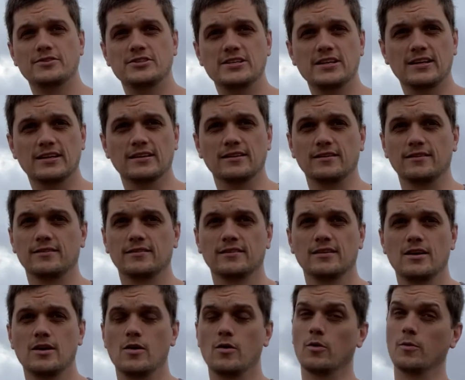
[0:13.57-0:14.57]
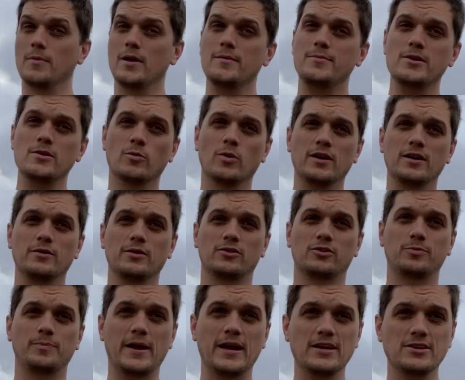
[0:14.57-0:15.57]
chickens, or maybe you want to
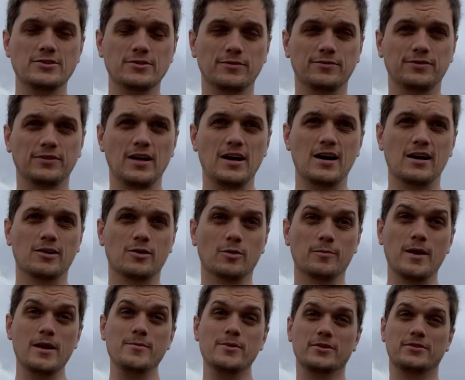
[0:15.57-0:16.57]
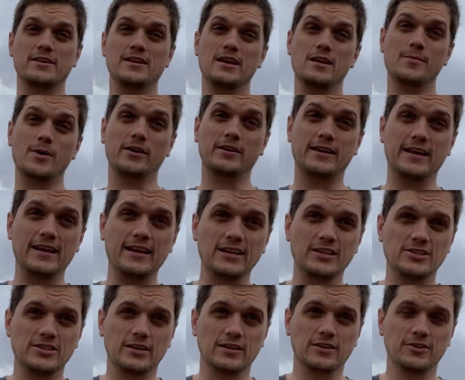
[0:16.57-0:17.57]
expand your flock, or maybe you're thinking about getting
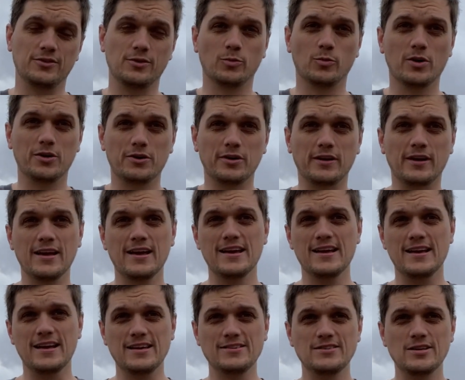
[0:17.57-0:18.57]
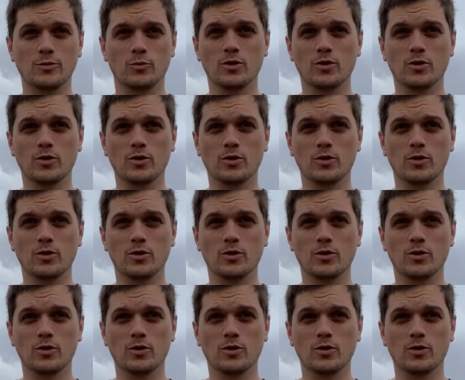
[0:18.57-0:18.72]
chickens. You're wondering, is it